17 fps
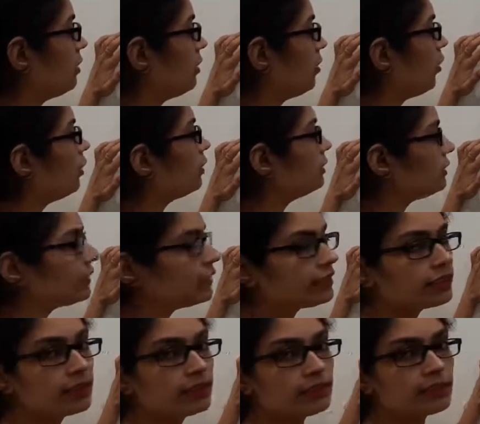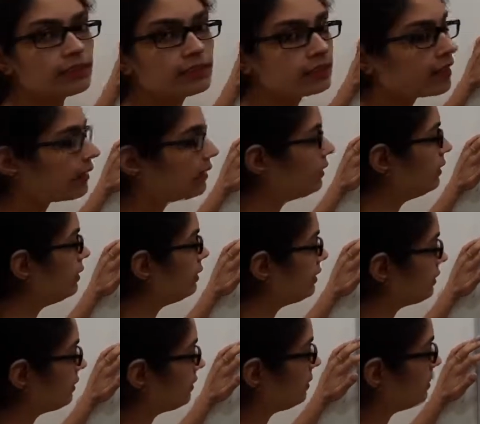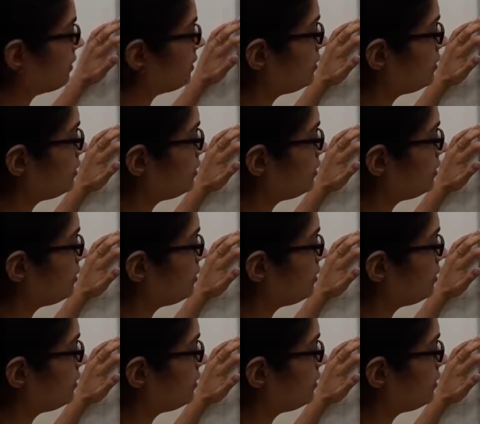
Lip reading: on changing the side, this